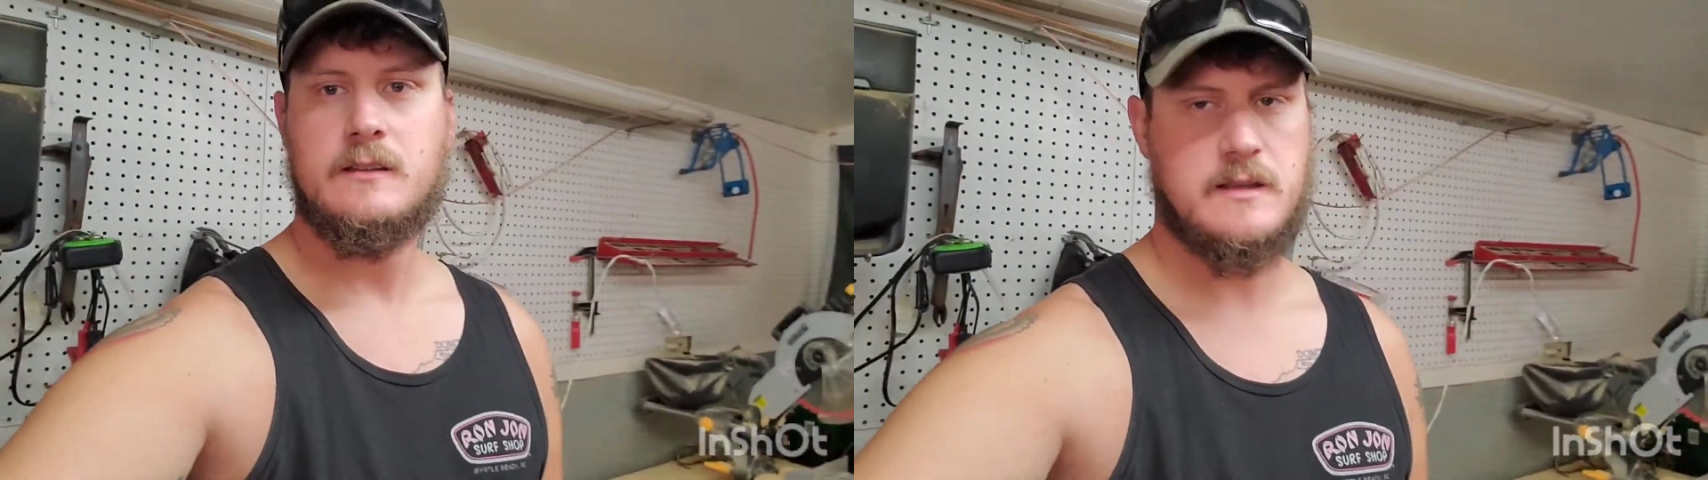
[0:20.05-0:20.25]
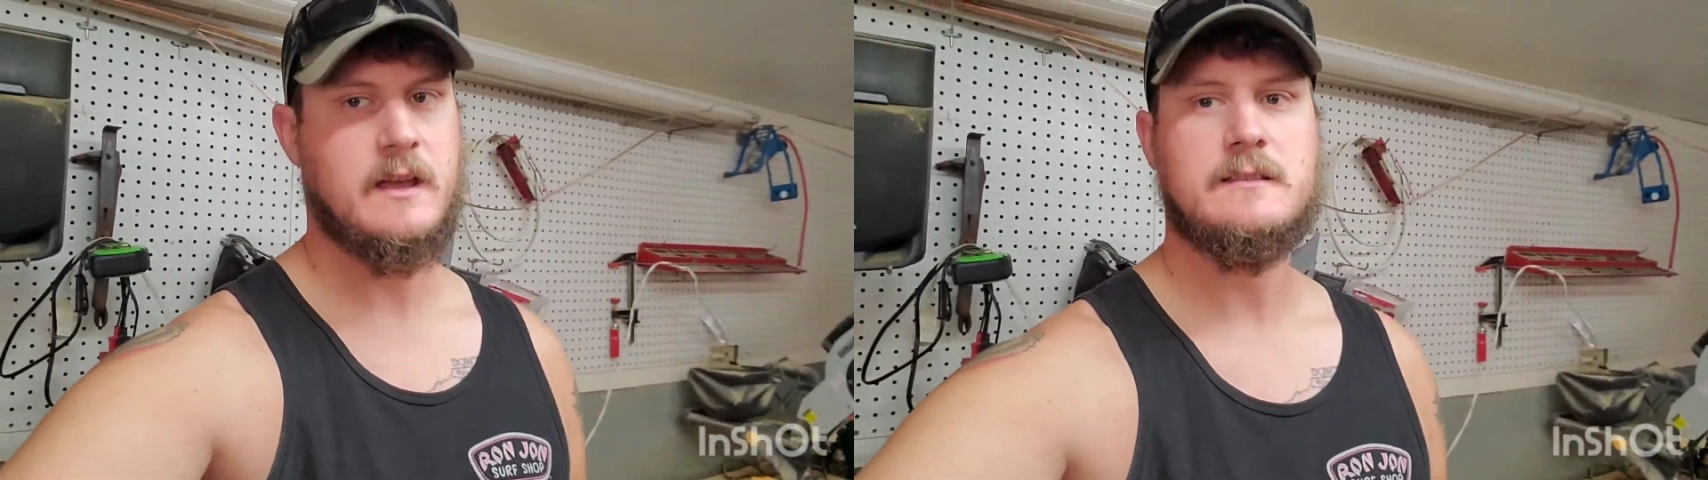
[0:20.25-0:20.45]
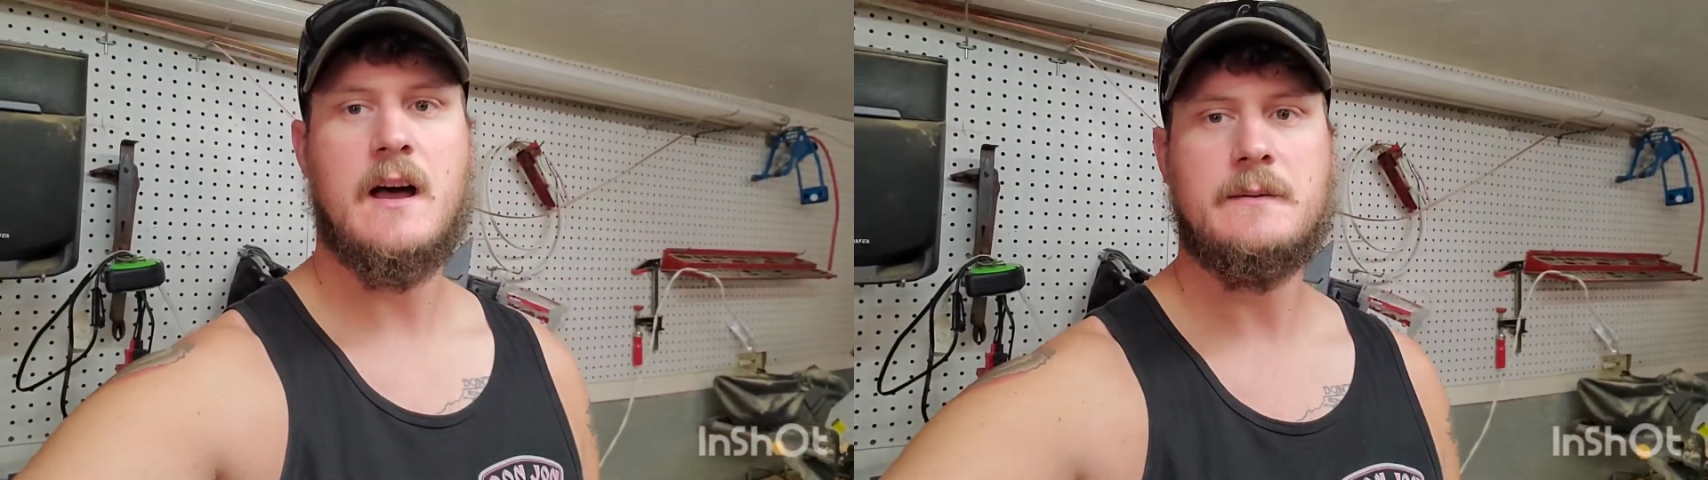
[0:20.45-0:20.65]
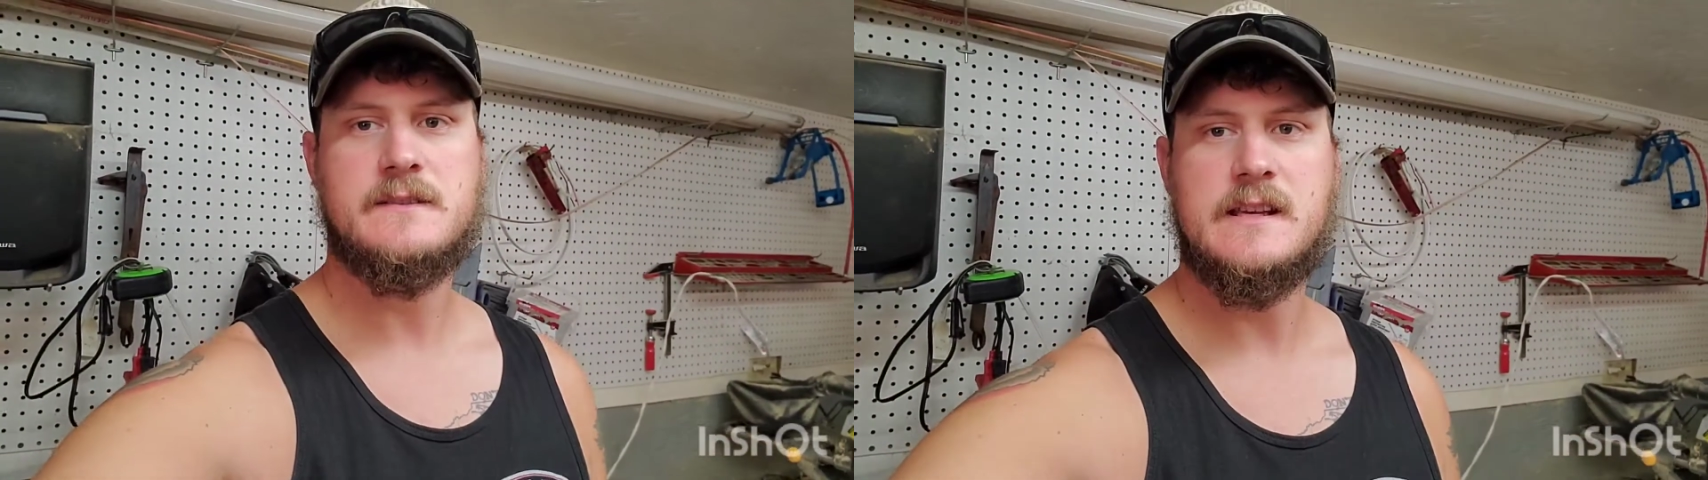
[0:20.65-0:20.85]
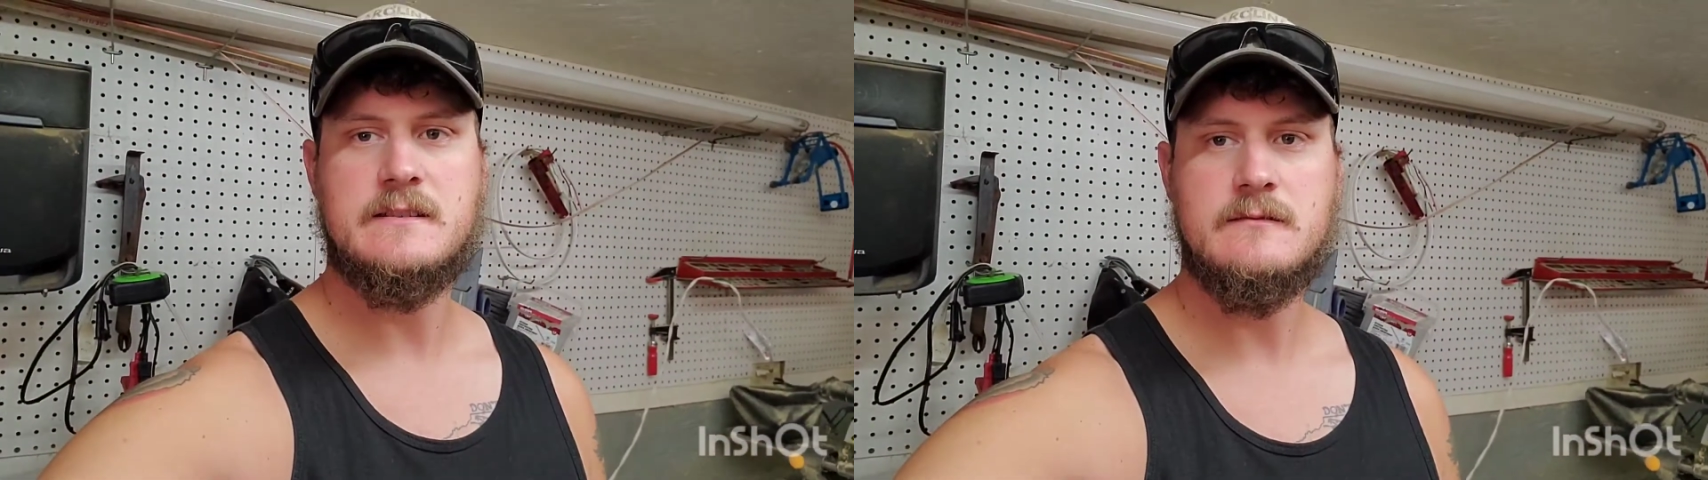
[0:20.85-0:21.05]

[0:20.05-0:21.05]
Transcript: tank top season.